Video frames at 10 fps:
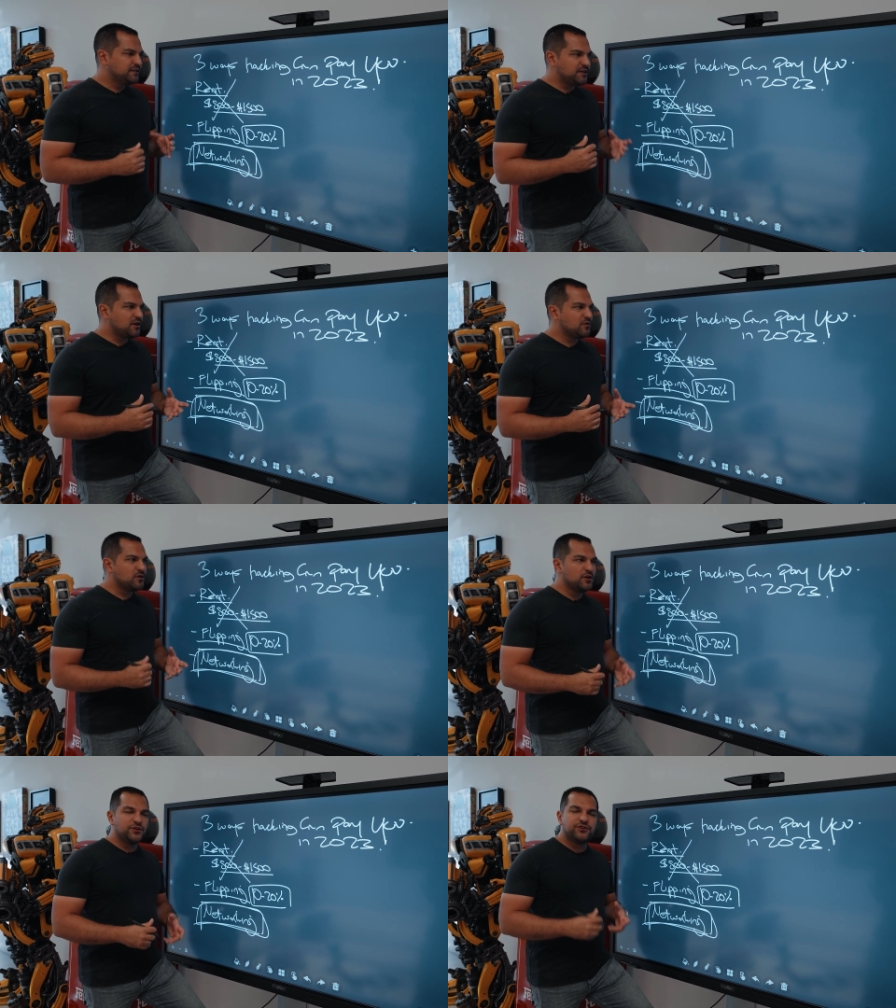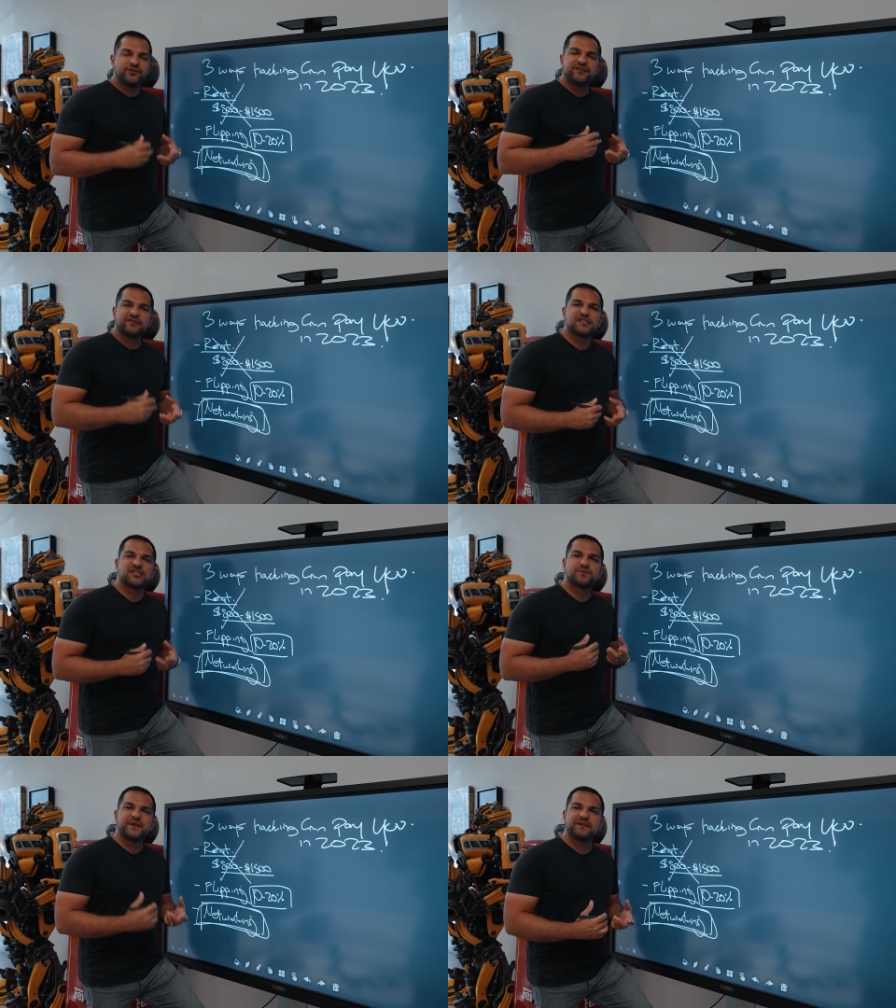No, you need to
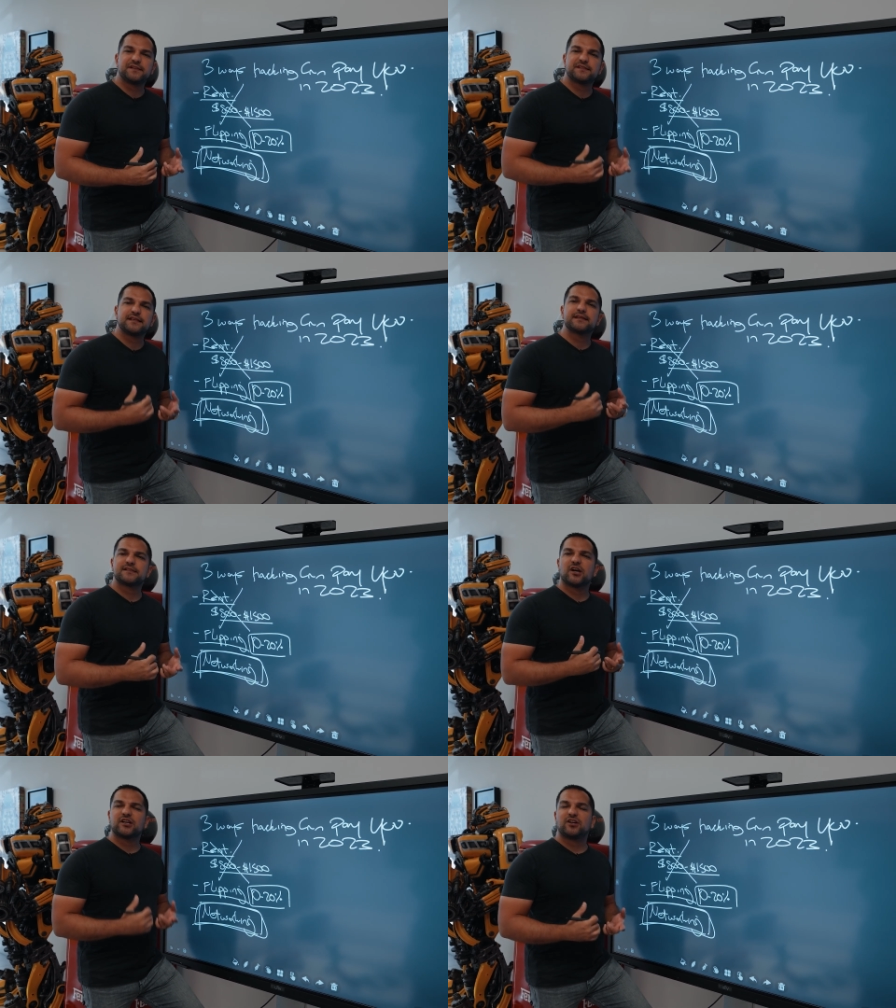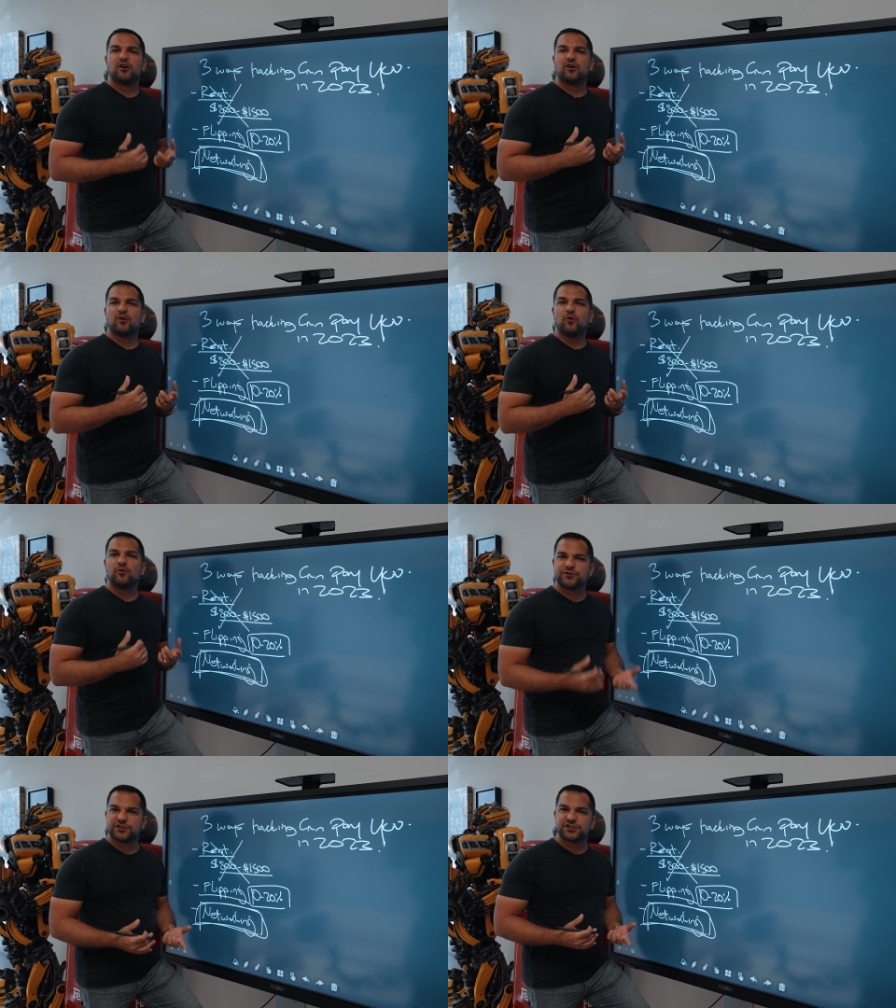experience exotic car
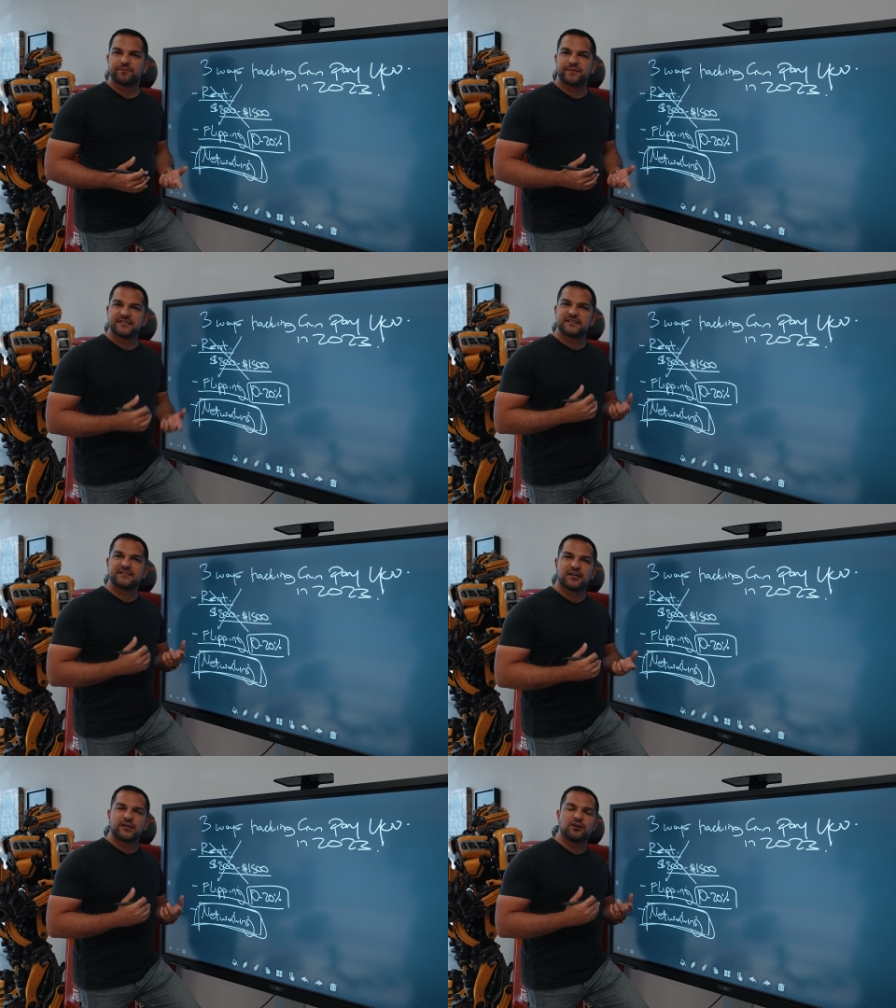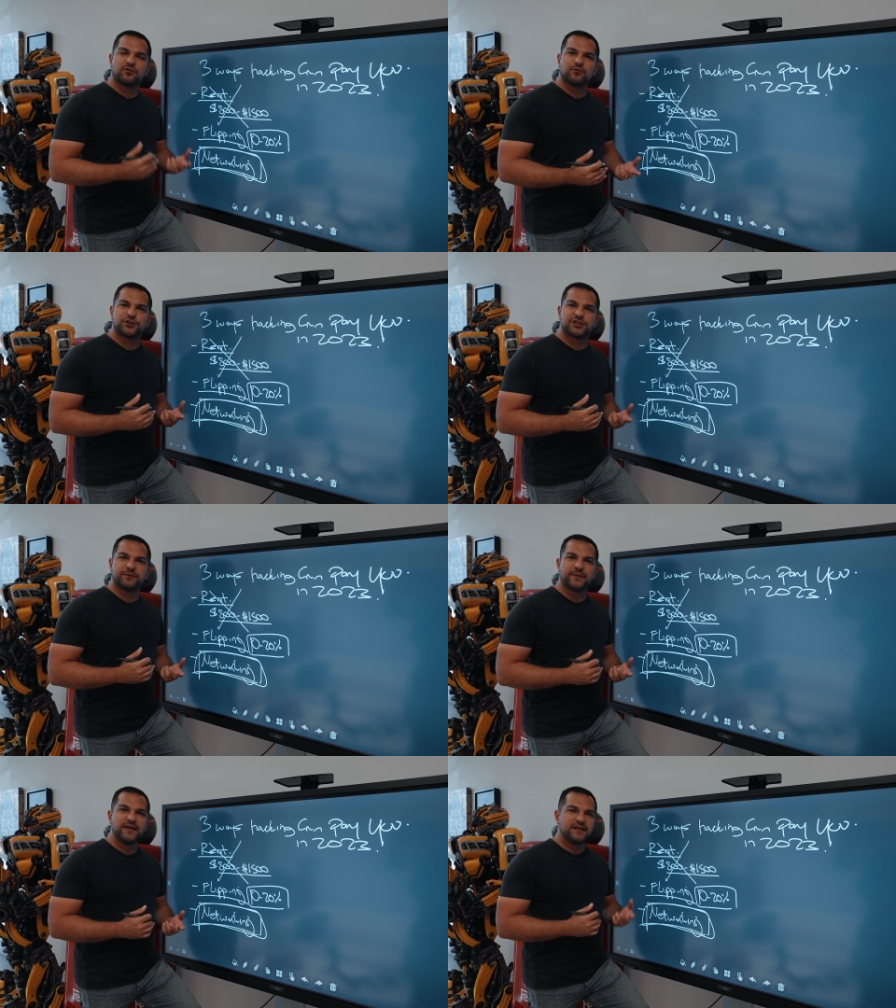ownership, because exotic car
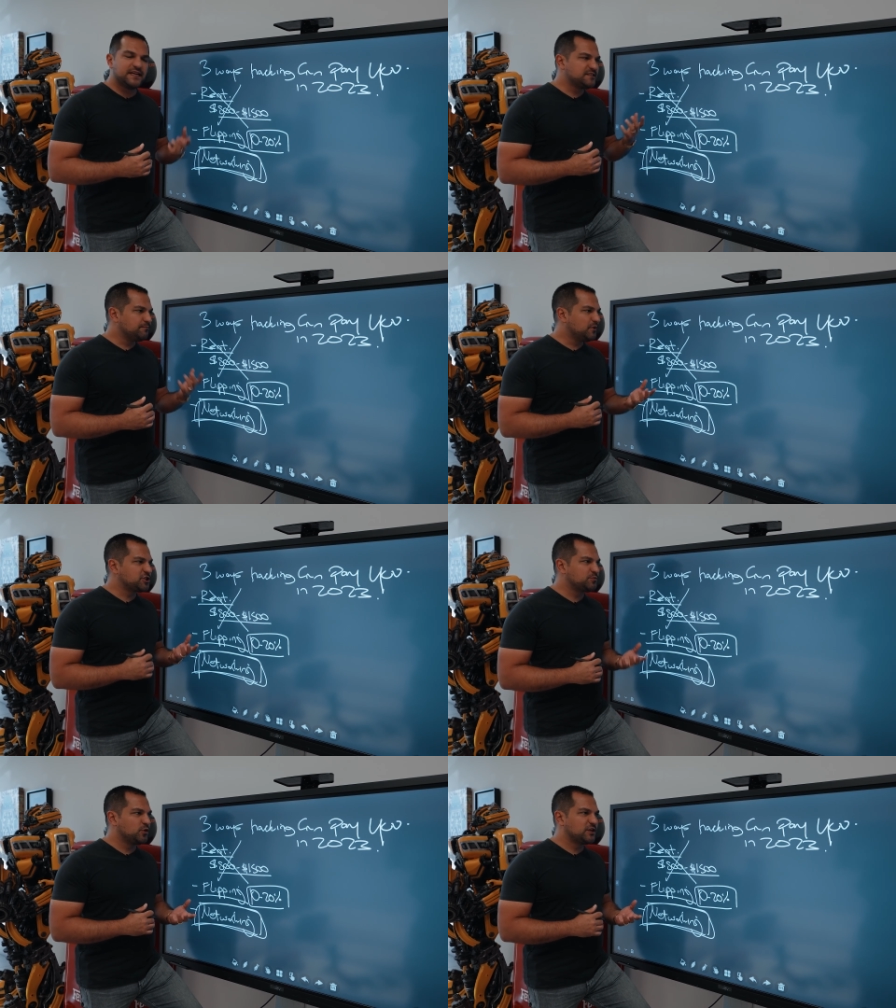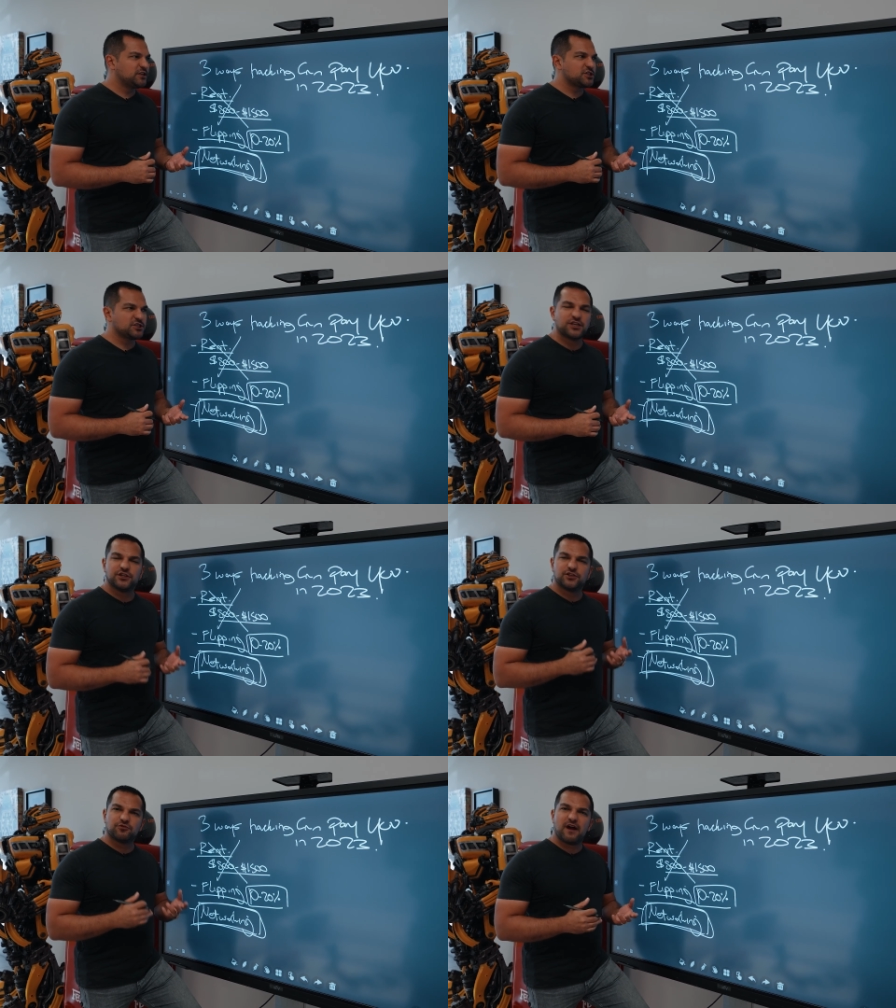ownership is much more than just
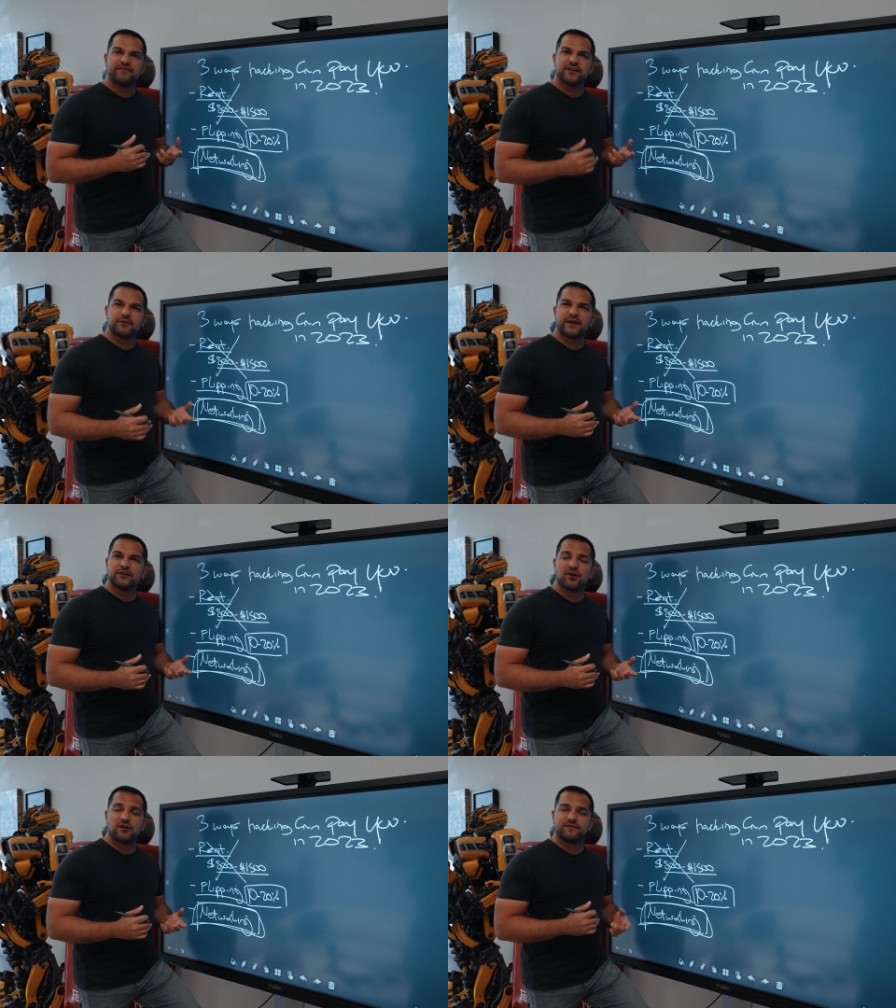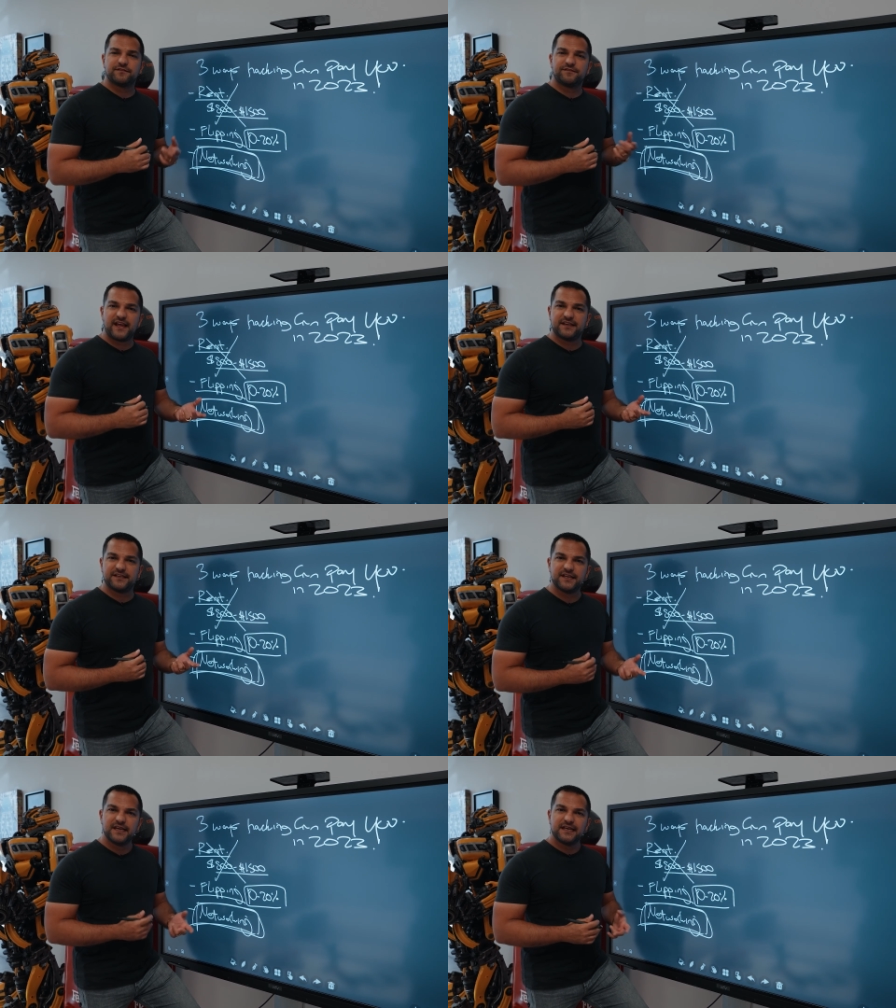driving a better car for
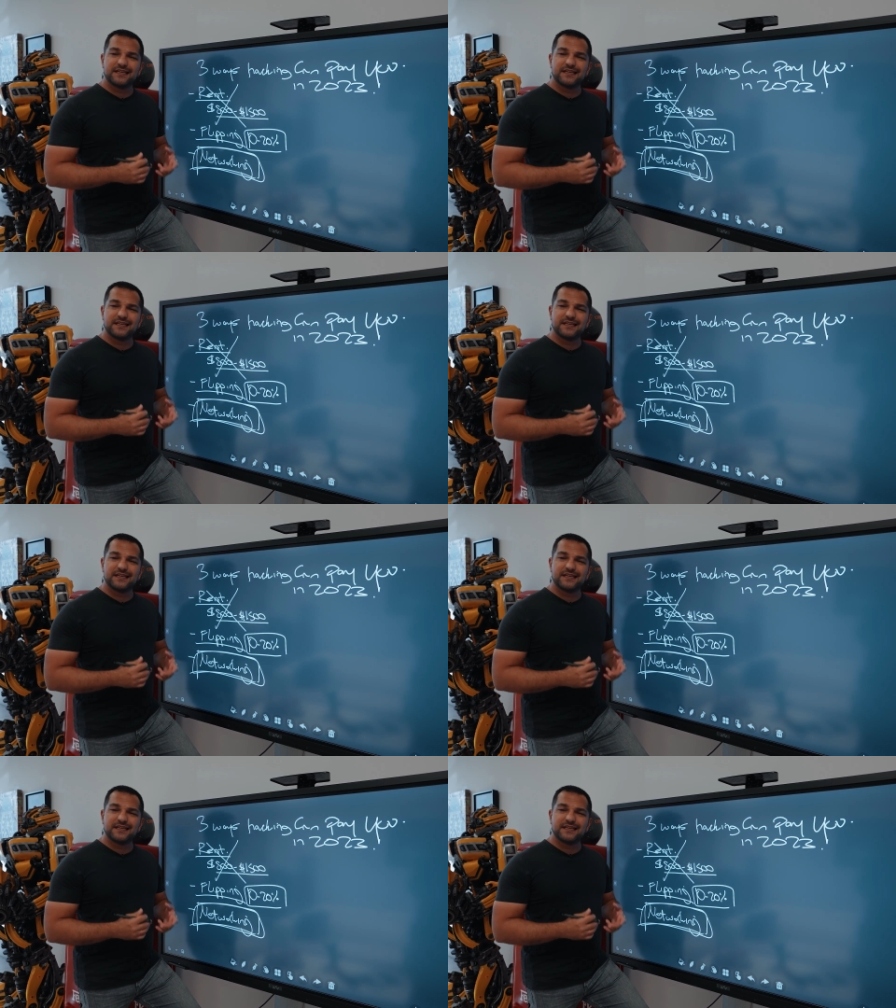vanity.